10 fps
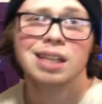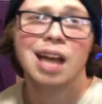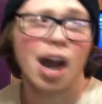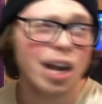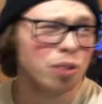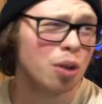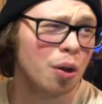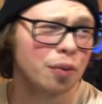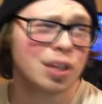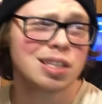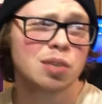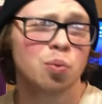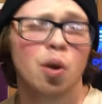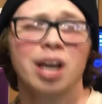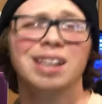Now, I don't know if this is
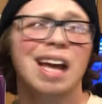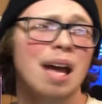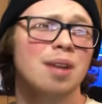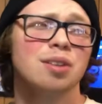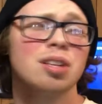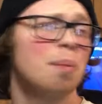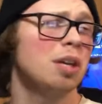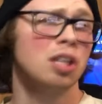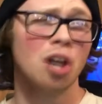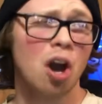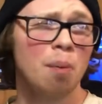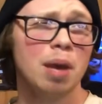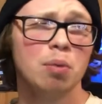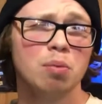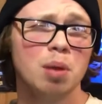one that some of y'all
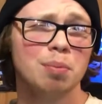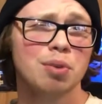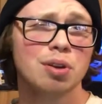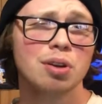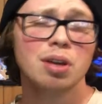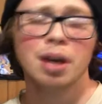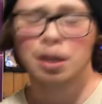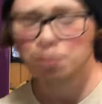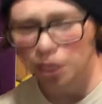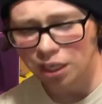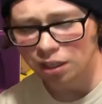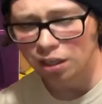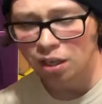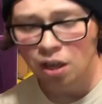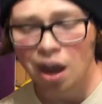may remember, but
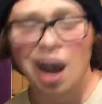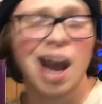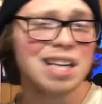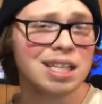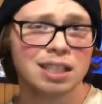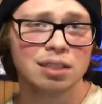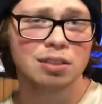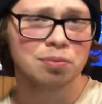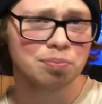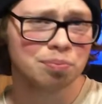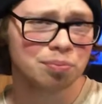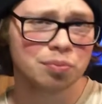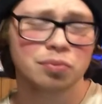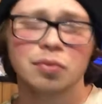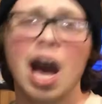
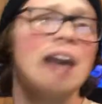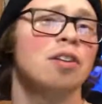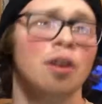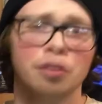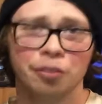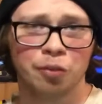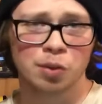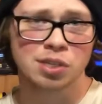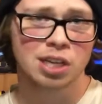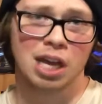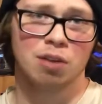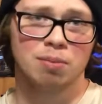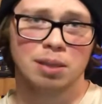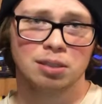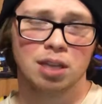I couldn't afford Skyrim
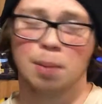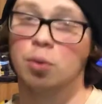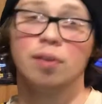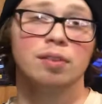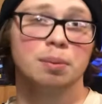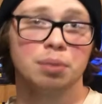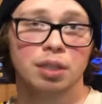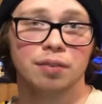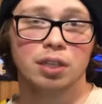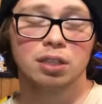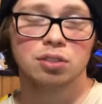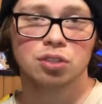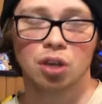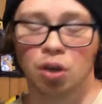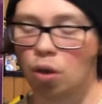at the time, or even Oblivion,
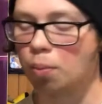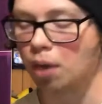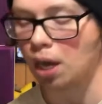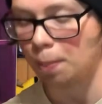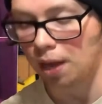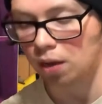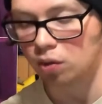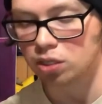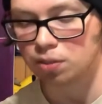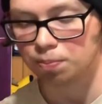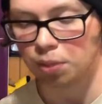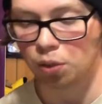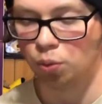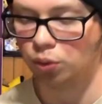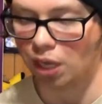so my parents
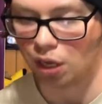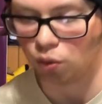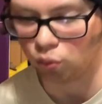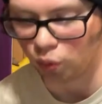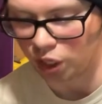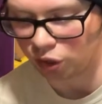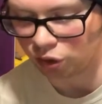buckled down with